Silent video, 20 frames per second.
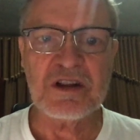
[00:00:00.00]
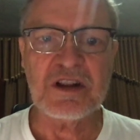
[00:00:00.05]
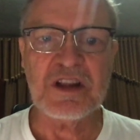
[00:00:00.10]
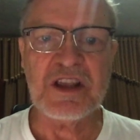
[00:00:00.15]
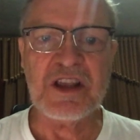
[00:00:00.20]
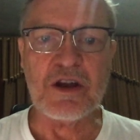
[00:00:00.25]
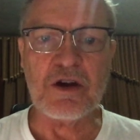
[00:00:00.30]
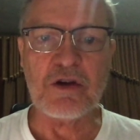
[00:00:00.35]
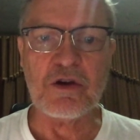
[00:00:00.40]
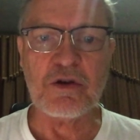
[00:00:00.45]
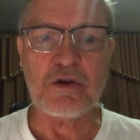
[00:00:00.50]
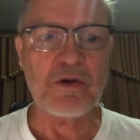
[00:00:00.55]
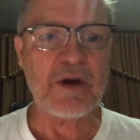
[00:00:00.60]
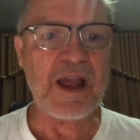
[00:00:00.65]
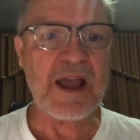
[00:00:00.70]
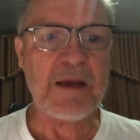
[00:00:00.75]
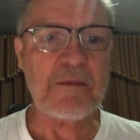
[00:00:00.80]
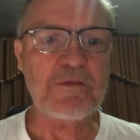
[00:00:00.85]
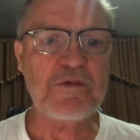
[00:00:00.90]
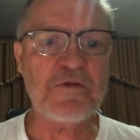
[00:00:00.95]
Leo
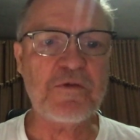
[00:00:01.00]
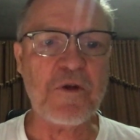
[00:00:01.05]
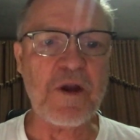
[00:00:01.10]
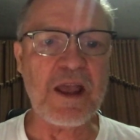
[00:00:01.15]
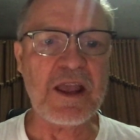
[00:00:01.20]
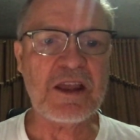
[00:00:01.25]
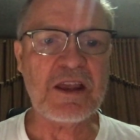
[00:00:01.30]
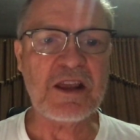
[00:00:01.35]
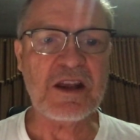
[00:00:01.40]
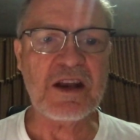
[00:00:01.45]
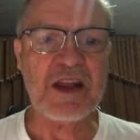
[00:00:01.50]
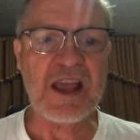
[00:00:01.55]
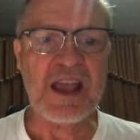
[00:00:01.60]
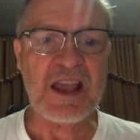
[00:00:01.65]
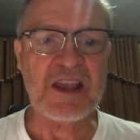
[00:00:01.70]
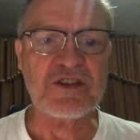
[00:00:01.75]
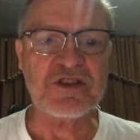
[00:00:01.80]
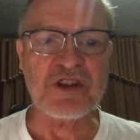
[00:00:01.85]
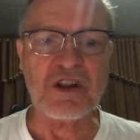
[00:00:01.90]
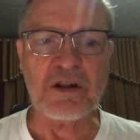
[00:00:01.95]
grabbed Frank and
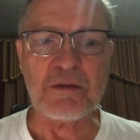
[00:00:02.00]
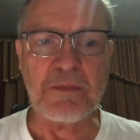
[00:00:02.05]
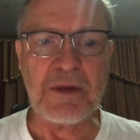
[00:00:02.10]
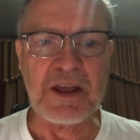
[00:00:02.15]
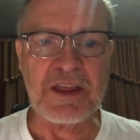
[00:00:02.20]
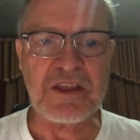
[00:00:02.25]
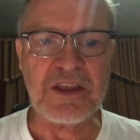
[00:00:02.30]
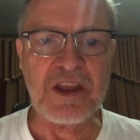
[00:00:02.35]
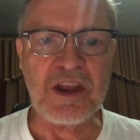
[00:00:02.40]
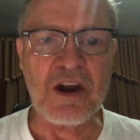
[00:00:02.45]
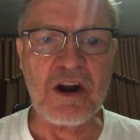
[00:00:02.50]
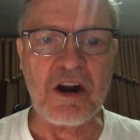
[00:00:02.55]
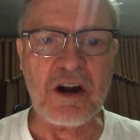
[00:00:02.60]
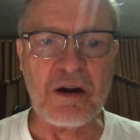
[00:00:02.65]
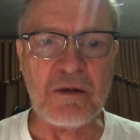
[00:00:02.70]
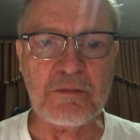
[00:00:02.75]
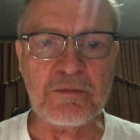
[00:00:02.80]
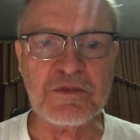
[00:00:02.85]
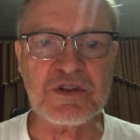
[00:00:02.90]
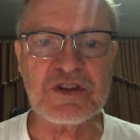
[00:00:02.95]
Hazel by the
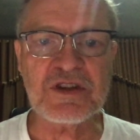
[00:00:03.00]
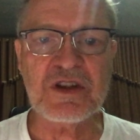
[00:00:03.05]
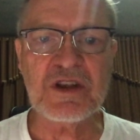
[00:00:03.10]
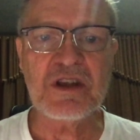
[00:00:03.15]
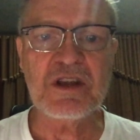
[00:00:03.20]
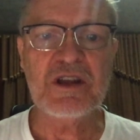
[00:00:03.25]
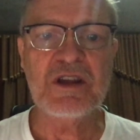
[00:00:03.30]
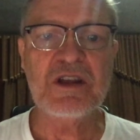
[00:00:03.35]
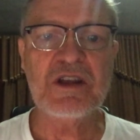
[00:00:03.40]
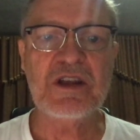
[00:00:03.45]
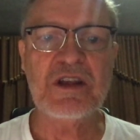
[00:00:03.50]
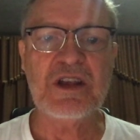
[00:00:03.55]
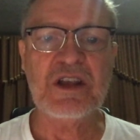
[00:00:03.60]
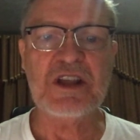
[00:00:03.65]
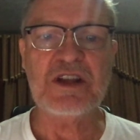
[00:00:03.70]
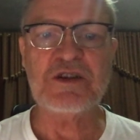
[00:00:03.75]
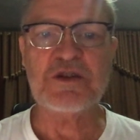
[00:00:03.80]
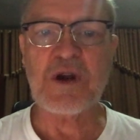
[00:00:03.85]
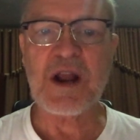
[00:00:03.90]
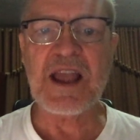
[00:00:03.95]
arms.
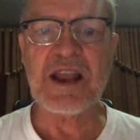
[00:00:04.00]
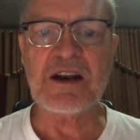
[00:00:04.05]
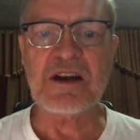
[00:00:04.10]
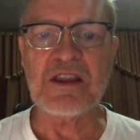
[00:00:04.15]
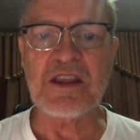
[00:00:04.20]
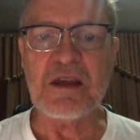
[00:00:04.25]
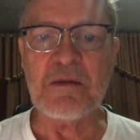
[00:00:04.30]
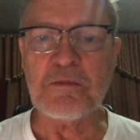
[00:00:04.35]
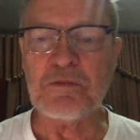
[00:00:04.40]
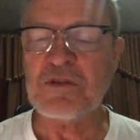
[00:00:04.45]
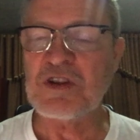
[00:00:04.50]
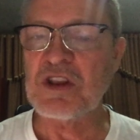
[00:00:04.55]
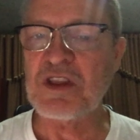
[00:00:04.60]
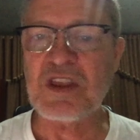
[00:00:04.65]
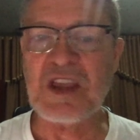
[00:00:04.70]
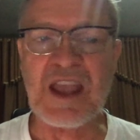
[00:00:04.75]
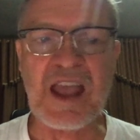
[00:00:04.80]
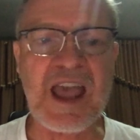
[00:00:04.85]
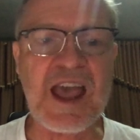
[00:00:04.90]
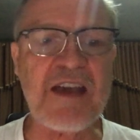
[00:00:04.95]
He dragged them to
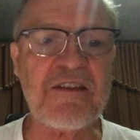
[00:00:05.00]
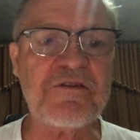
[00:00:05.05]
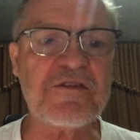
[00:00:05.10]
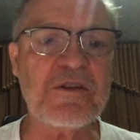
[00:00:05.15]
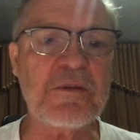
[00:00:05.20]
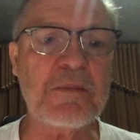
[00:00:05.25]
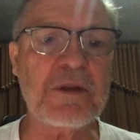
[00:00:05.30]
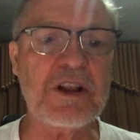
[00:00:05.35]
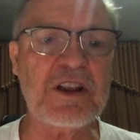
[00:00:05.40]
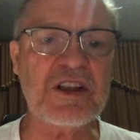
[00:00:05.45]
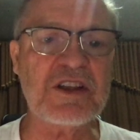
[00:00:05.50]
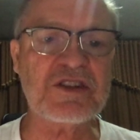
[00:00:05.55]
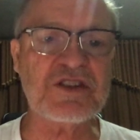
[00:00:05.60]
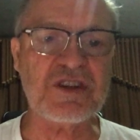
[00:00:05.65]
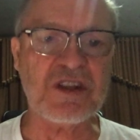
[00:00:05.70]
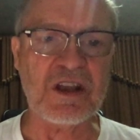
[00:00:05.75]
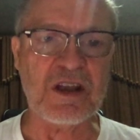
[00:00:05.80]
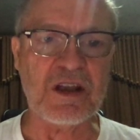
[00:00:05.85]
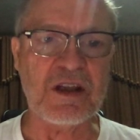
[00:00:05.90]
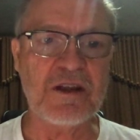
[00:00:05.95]
the aft
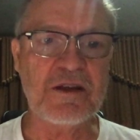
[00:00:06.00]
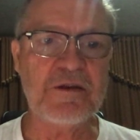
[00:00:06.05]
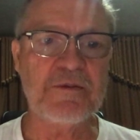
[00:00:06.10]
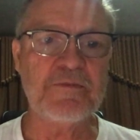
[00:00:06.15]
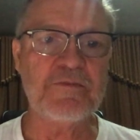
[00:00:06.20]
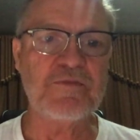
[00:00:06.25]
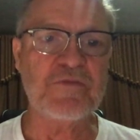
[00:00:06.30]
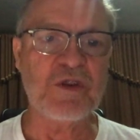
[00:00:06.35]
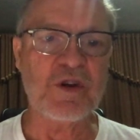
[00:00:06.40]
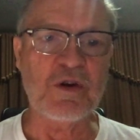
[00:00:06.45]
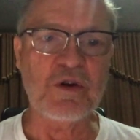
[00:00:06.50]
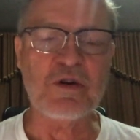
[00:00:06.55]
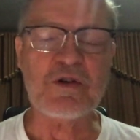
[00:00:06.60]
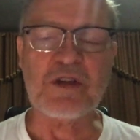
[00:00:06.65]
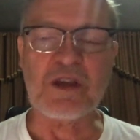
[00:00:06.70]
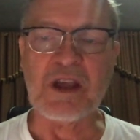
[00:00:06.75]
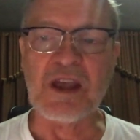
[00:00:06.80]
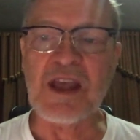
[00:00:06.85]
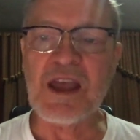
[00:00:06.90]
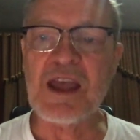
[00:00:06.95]
ballista.
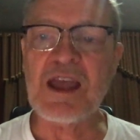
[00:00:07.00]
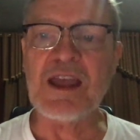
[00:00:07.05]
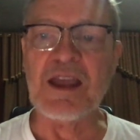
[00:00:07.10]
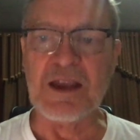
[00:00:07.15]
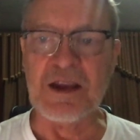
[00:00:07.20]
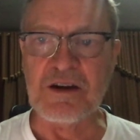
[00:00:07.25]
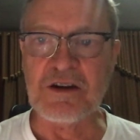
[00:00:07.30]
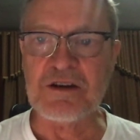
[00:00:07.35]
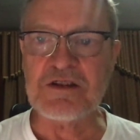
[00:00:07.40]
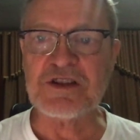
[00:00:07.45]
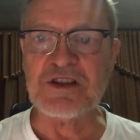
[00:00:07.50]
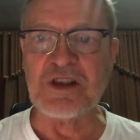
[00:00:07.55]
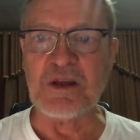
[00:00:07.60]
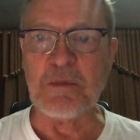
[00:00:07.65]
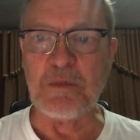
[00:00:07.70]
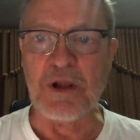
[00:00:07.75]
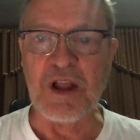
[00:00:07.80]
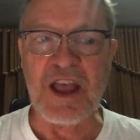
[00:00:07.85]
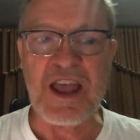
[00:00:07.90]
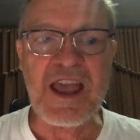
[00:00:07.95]
Okay, here's the
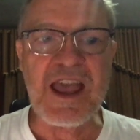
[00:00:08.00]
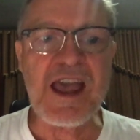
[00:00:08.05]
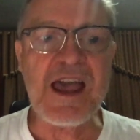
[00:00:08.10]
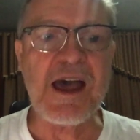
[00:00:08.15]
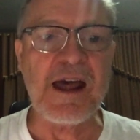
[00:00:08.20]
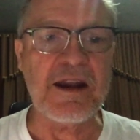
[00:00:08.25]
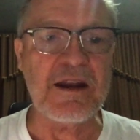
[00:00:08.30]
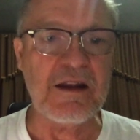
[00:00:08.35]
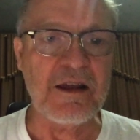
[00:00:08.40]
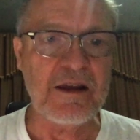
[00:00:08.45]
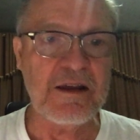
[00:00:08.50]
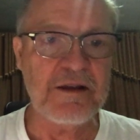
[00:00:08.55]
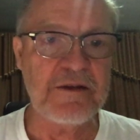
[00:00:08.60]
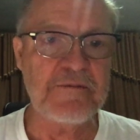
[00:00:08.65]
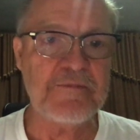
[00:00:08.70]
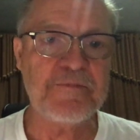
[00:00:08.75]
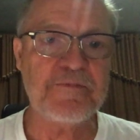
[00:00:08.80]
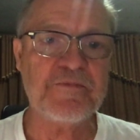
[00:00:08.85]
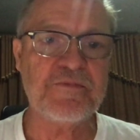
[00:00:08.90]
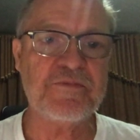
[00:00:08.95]
plan.
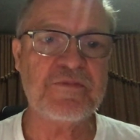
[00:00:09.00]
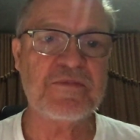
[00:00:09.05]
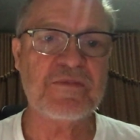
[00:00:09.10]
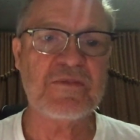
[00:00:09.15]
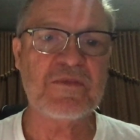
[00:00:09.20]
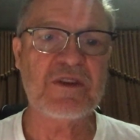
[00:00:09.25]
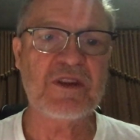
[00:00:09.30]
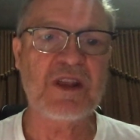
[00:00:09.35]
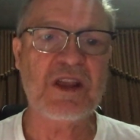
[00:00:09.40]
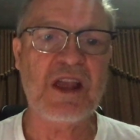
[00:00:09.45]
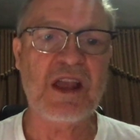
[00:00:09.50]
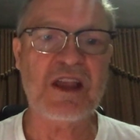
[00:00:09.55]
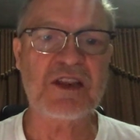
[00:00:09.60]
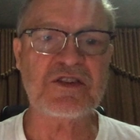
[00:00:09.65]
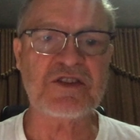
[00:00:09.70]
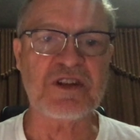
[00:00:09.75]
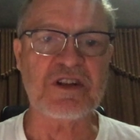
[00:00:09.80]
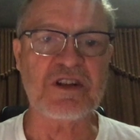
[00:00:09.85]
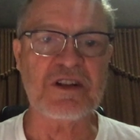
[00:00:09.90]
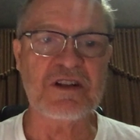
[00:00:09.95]

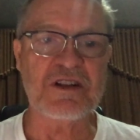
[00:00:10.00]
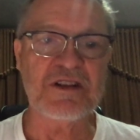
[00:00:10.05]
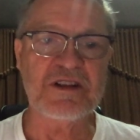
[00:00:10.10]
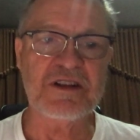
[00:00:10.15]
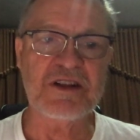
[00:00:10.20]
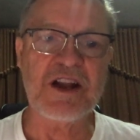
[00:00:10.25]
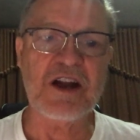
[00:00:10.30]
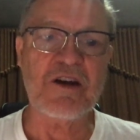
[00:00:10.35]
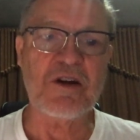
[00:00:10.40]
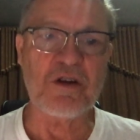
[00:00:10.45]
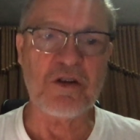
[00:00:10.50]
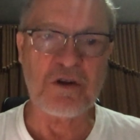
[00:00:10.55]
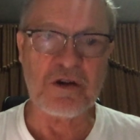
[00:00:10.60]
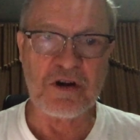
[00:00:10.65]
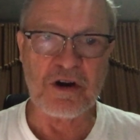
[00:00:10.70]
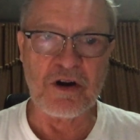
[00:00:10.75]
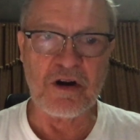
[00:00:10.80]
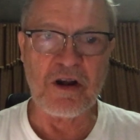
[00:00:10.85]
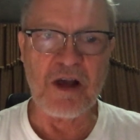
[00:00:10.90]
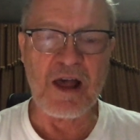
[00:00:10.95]
Hazel narrowed
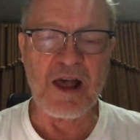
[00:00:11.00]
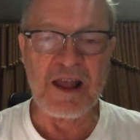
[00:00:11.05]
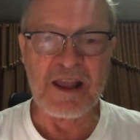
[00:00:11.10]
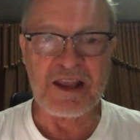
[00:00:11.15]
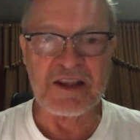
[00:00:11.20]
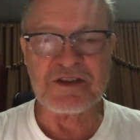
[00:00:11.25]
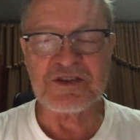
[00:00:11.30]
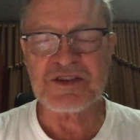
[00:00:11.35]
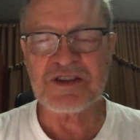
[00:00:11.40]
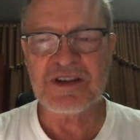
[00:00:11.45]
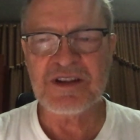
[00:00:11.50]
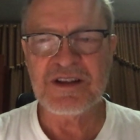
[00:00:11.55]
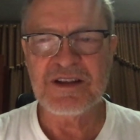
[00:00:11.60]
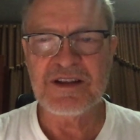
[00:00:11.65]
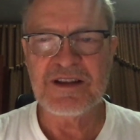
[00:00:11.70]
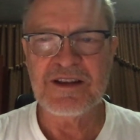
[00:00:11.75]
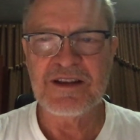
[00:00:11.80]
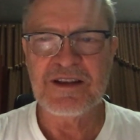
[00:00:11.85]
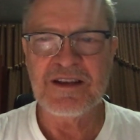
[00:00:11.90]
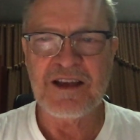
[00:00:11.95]
her eyes.
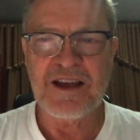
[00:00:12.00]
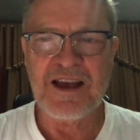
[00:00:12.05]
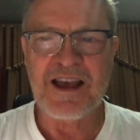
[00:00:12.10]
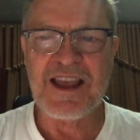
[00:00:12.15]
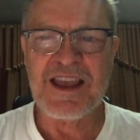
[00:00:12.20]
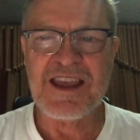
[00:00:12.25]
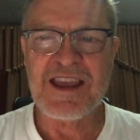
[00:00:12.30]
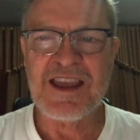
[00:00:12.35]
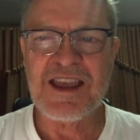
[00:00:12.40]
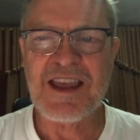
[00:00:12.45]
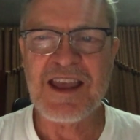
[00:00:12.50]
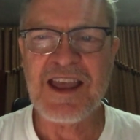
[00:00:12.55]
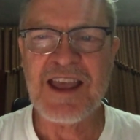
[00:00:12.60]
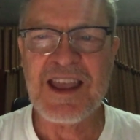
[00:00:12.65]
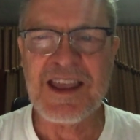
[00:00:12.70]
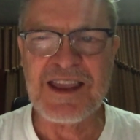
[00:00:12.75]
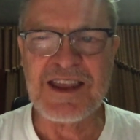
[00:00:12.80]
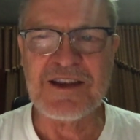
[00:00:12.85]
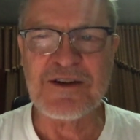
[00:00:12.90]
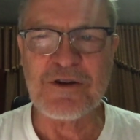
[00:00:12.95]
I
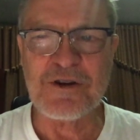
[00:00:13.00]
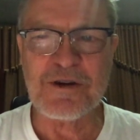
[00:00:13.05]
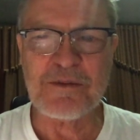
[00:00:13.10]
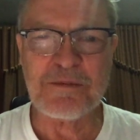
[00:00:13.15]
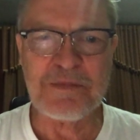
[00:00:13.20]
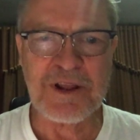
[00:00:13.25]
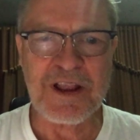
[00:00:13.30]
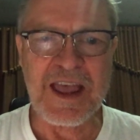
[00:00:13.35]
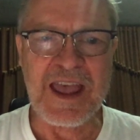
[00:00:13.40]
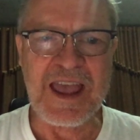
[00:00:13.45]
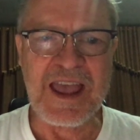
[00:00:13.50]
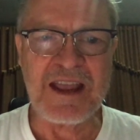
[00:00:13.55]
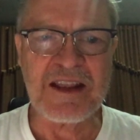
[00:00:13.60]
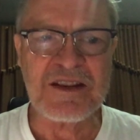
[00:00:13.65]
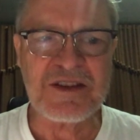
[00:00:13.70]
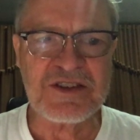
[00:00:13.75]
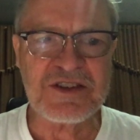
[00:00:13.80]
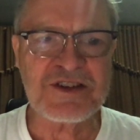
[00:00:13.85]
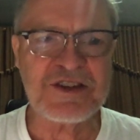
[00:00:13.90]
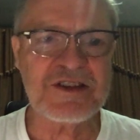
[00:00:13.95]
hate your
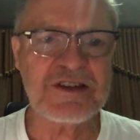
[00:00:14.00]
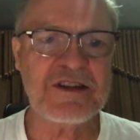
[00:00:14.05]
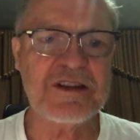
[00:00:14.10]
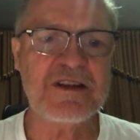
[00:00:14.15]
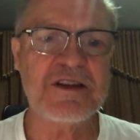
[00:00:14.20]
plans.